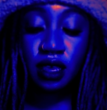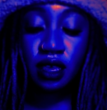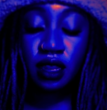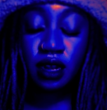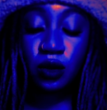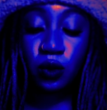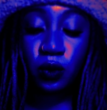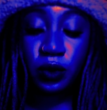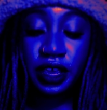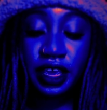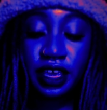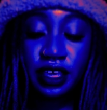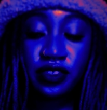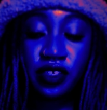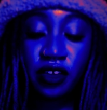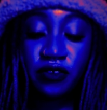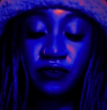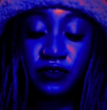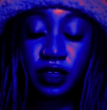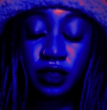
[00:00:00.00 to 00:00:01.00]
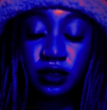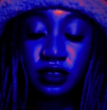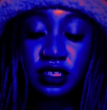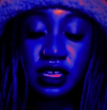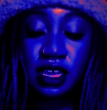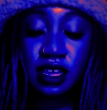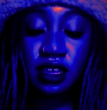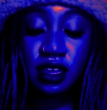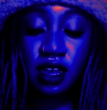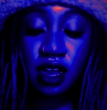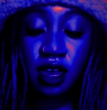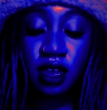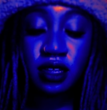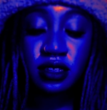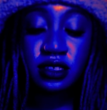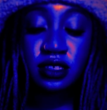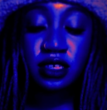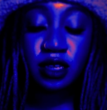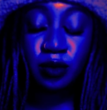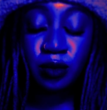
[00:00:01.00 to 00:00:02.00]
in a way that feels like a
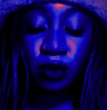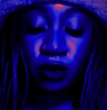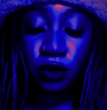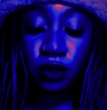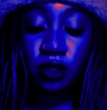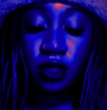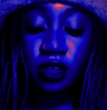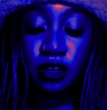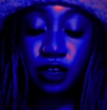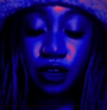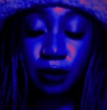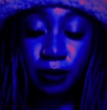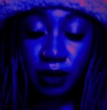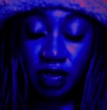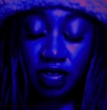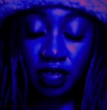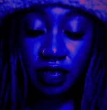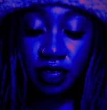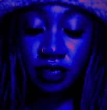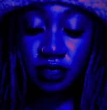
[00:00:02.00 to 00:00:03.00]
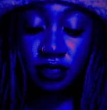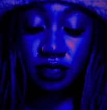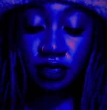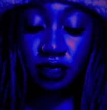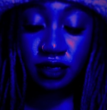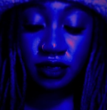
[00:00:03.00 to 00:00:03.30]
constant pull on your mind.